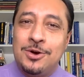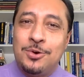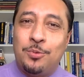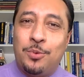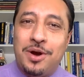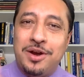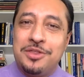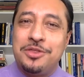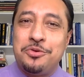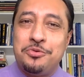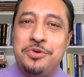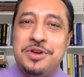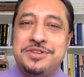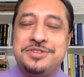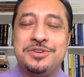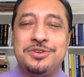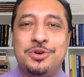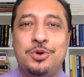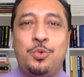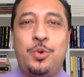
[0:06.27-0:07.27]
One of the
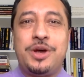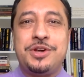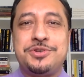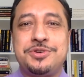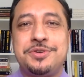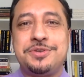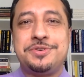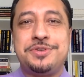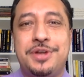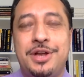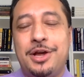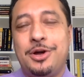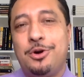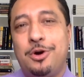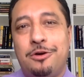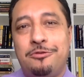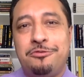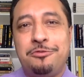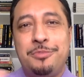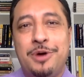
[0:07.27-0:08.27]
recent questions that I
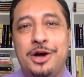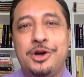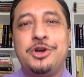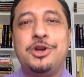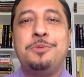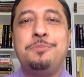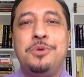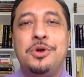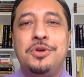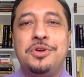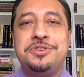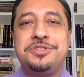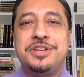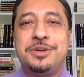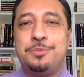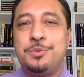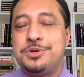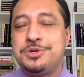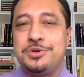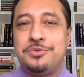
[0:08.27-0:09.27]
got from our
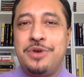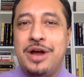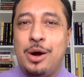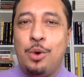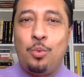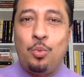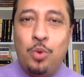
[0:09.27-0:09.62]
community was around